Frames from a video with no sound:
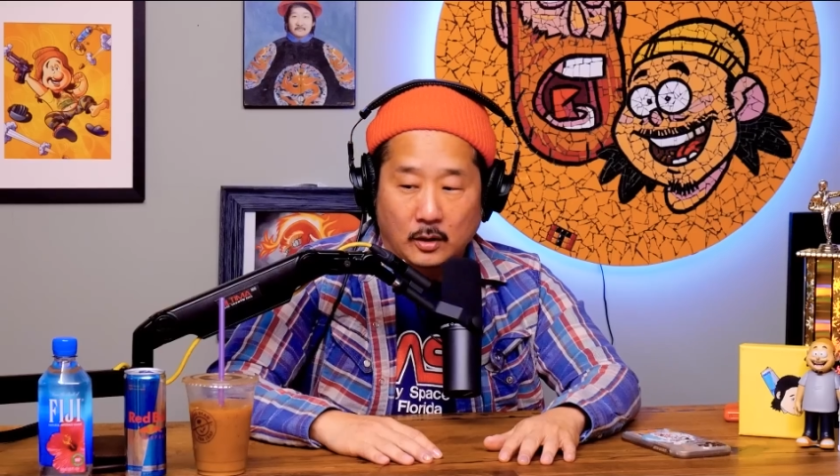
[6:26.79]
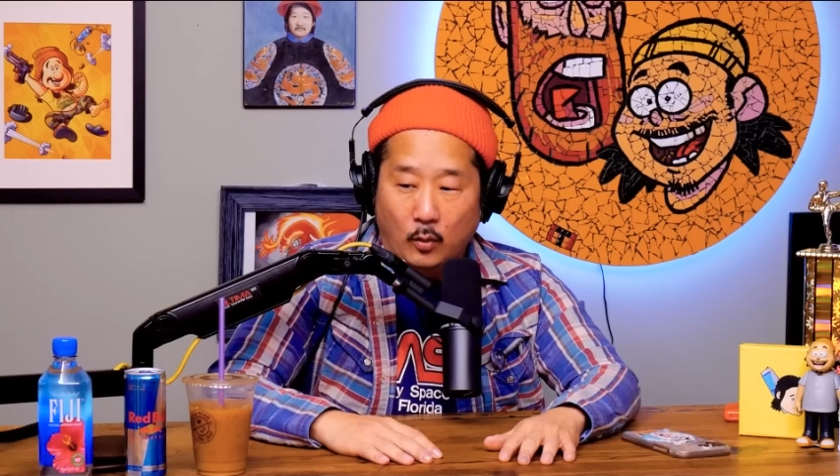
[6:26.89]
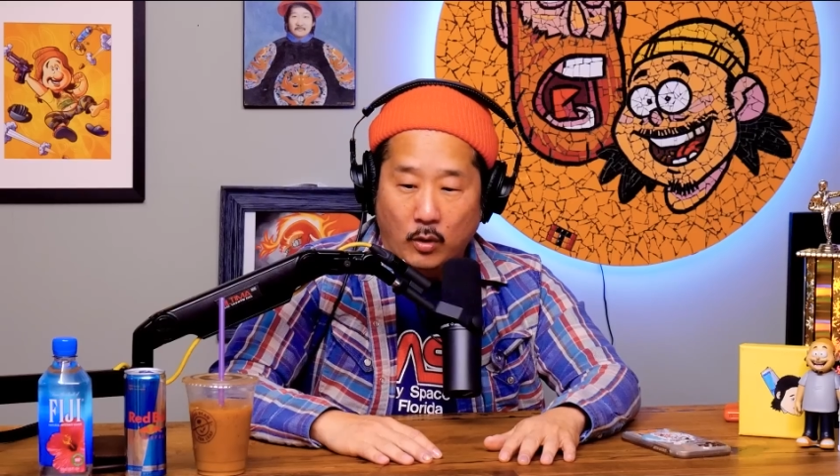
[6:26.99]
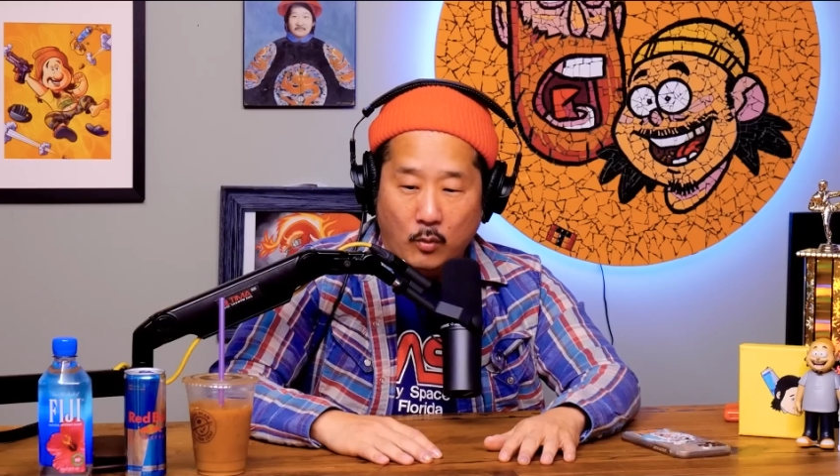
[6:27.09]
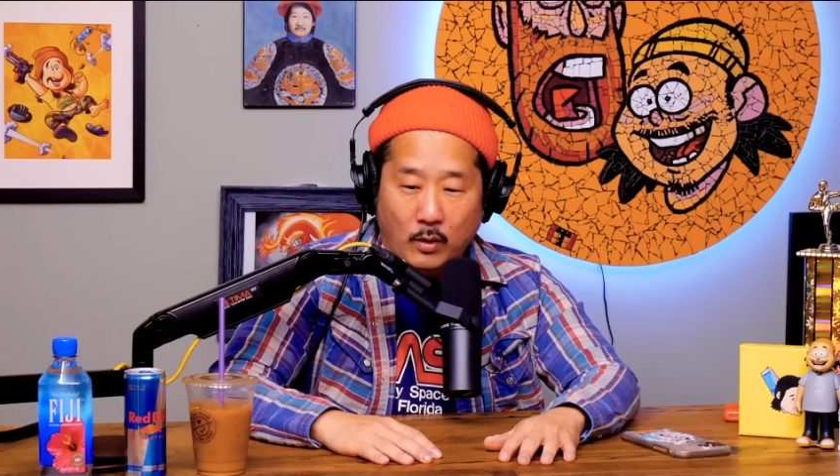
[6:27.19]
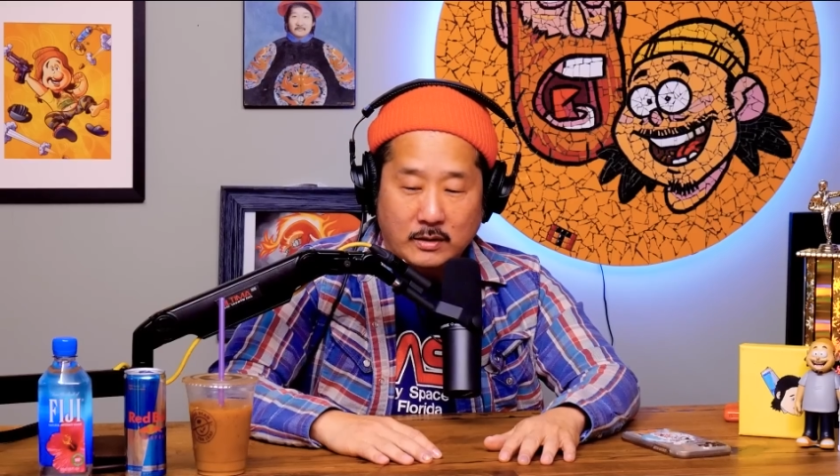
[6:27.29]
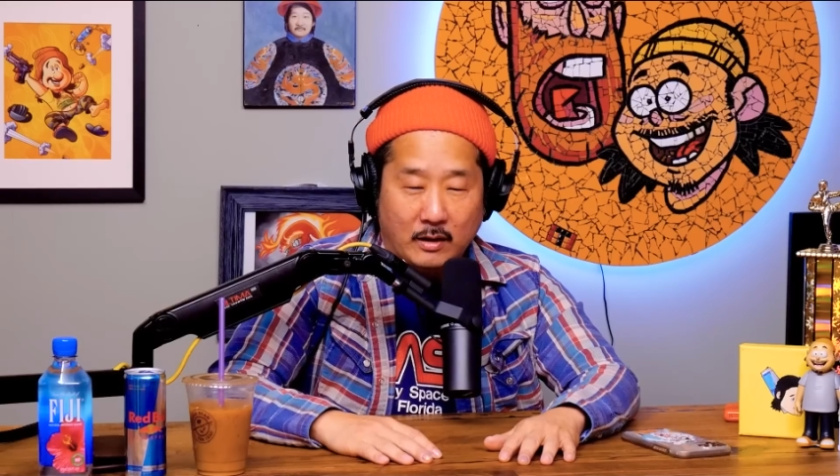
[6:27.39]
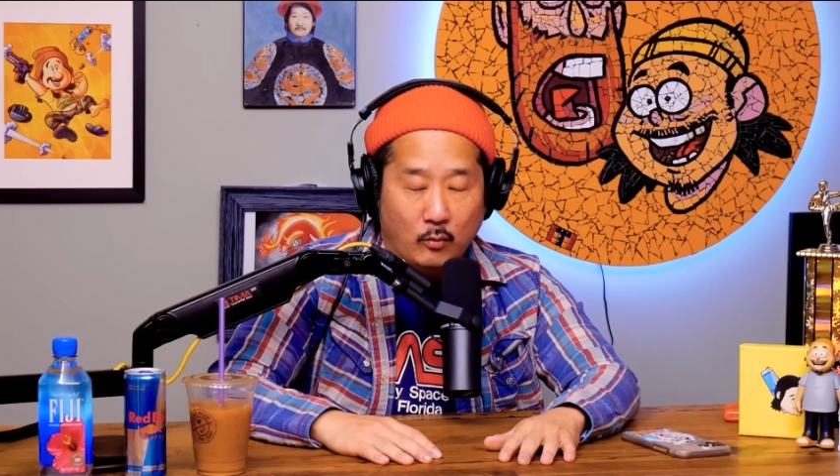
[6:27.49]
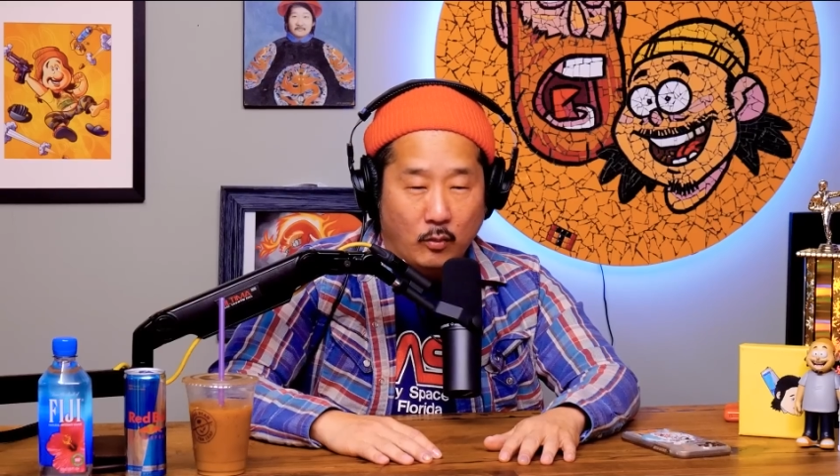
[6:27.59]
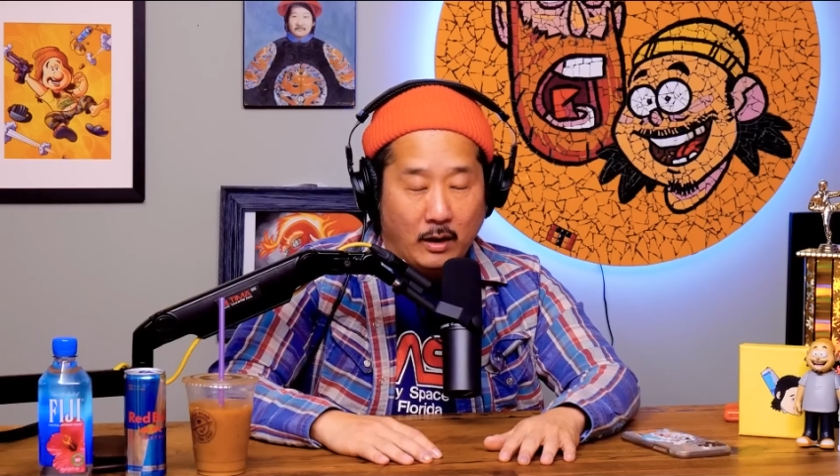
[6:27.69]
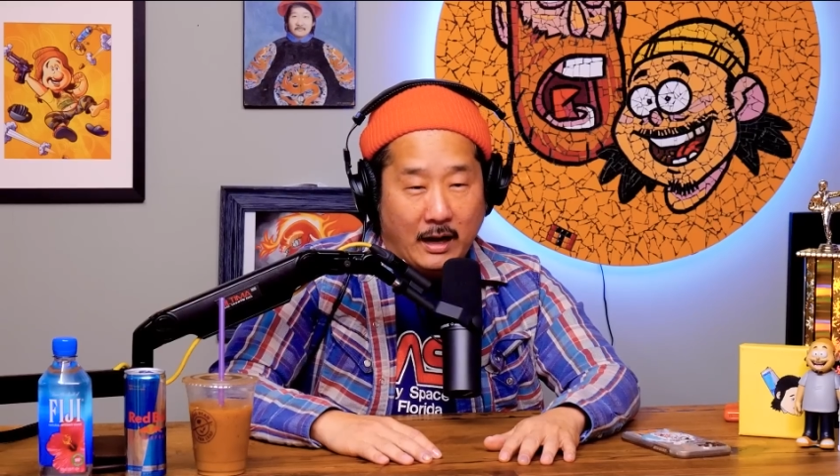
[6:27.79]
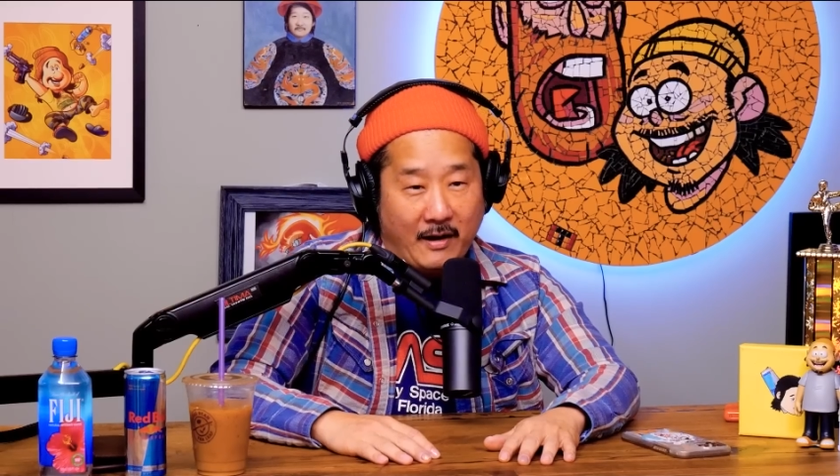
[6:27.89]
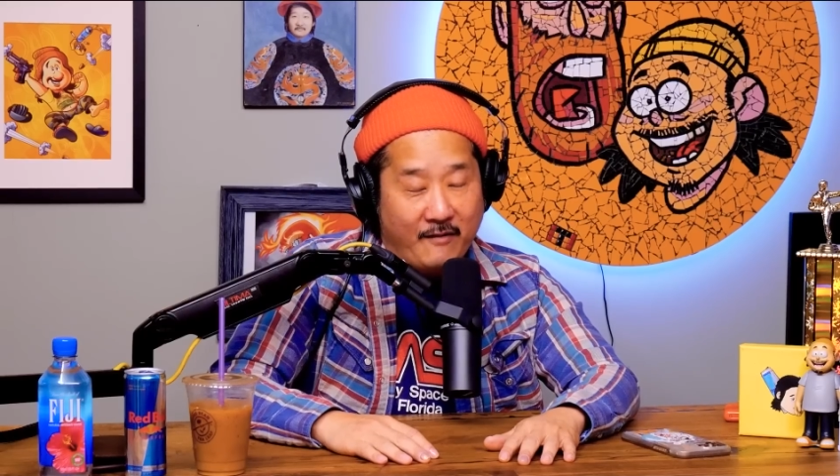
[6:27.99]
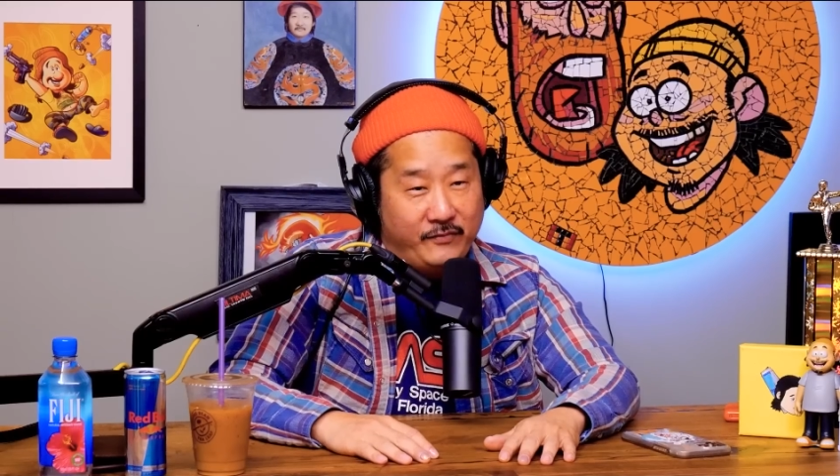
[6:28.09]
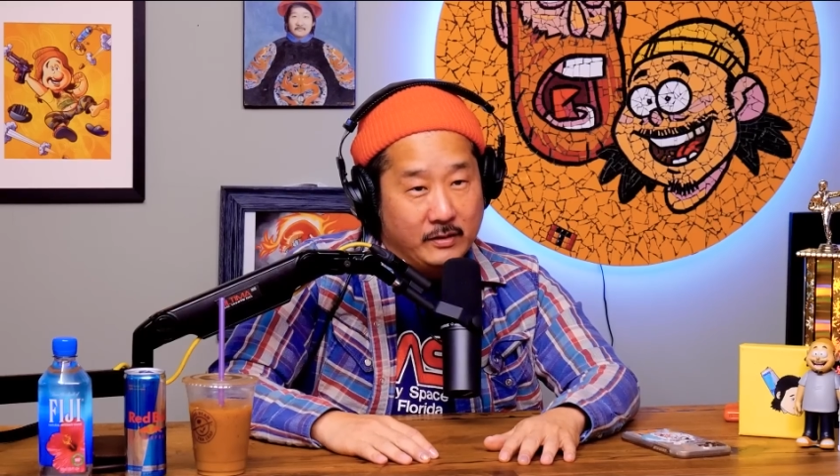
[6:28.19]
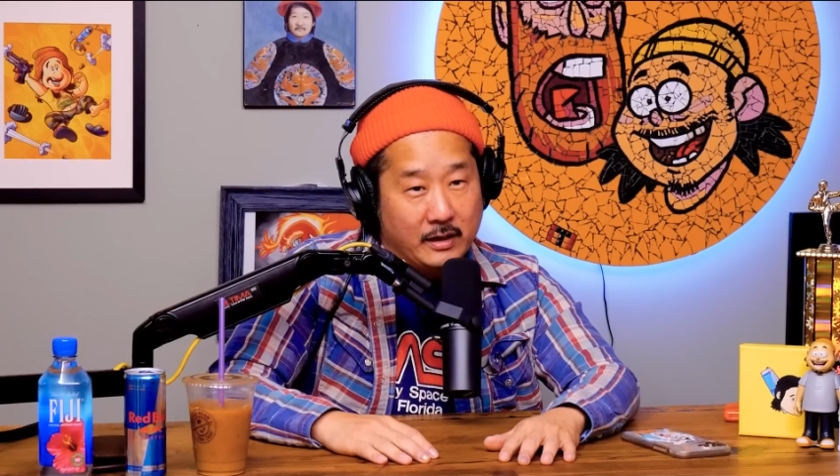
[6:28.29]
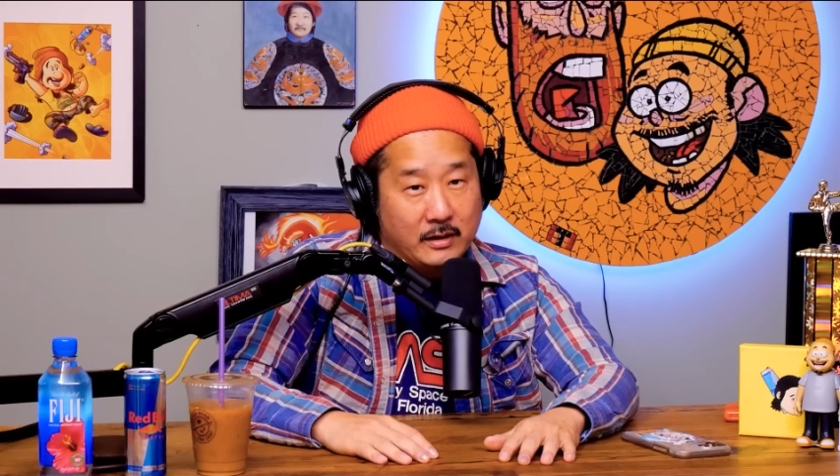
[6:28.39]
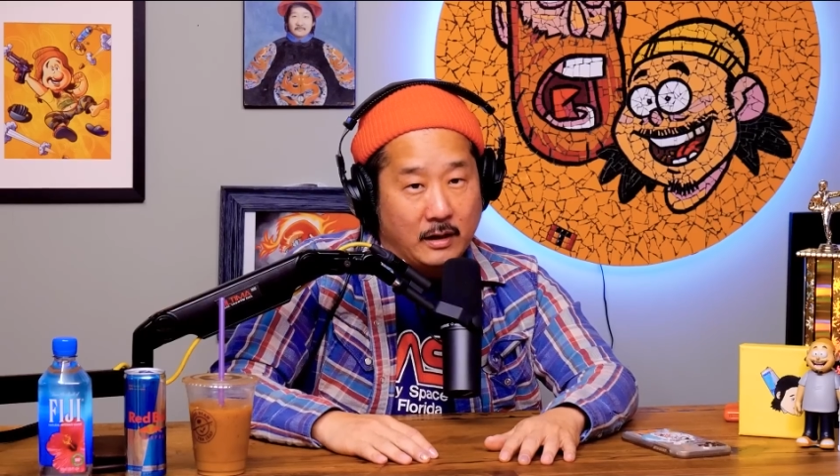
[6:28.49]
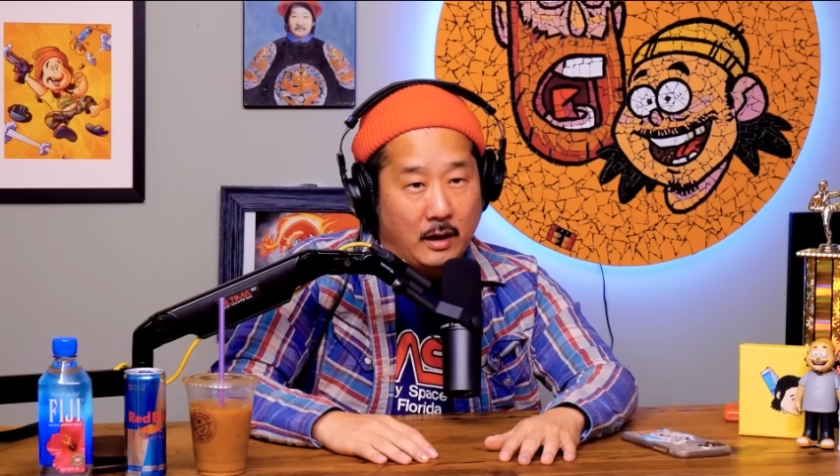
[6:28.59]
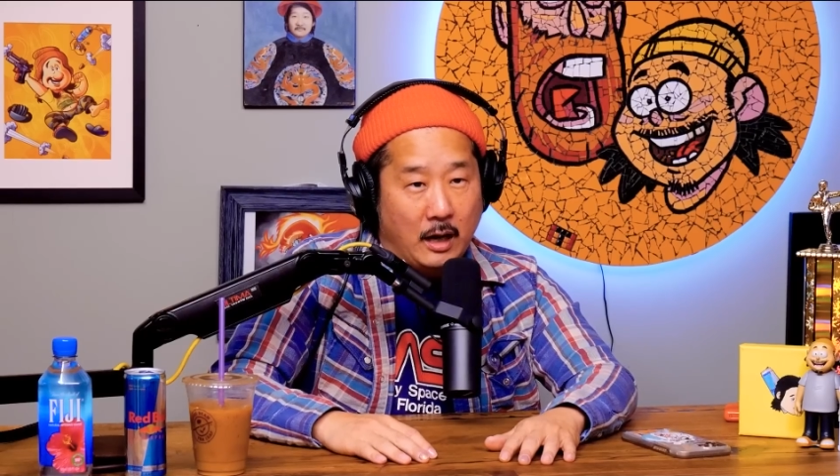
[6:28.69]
Well, what well, I, I feel like uh,